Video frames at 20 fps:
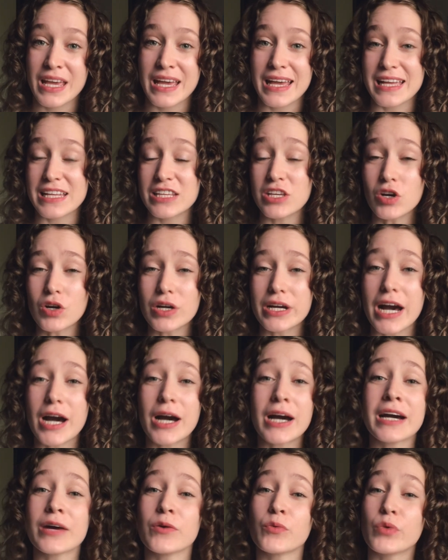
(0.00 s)
In
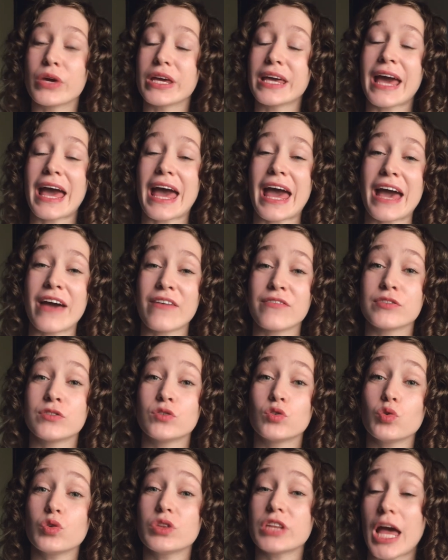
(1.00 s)
yoga, we have
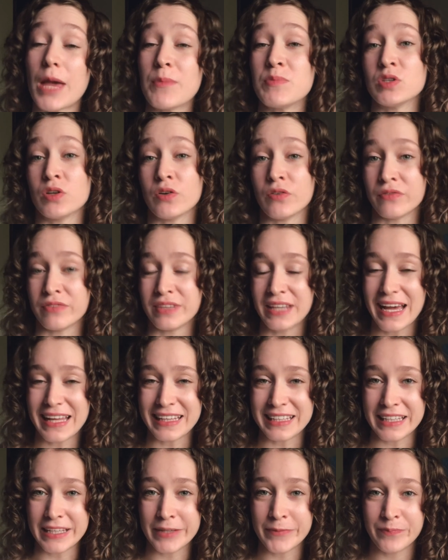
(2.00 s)
two types of
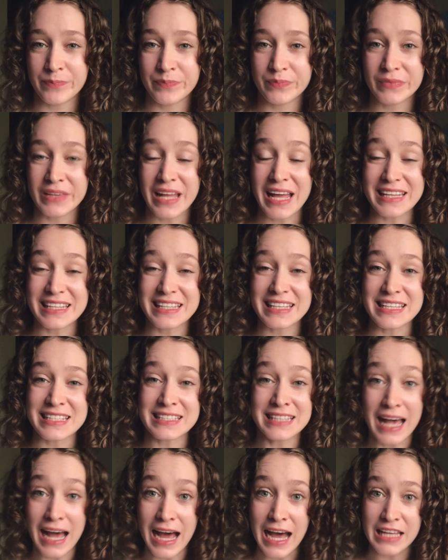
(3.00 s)
Vyadi, that is
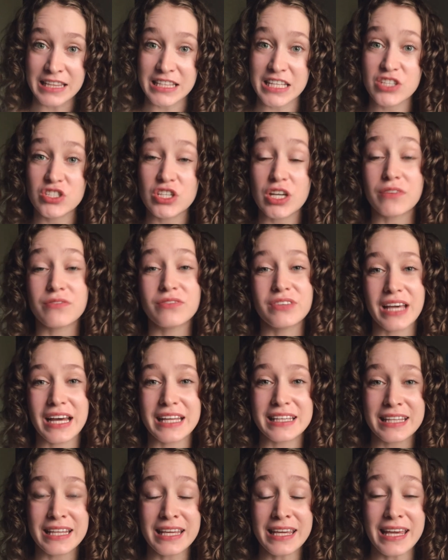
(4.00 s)
Adija
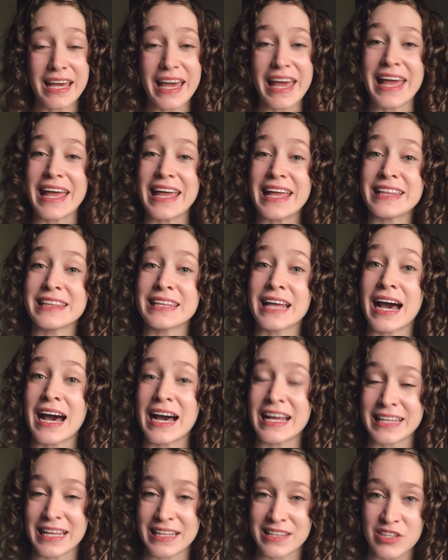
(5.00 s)
Vyadi and
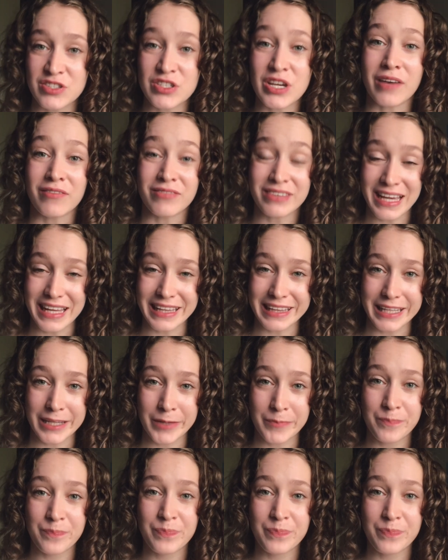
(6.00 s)
Anadija Vyadi.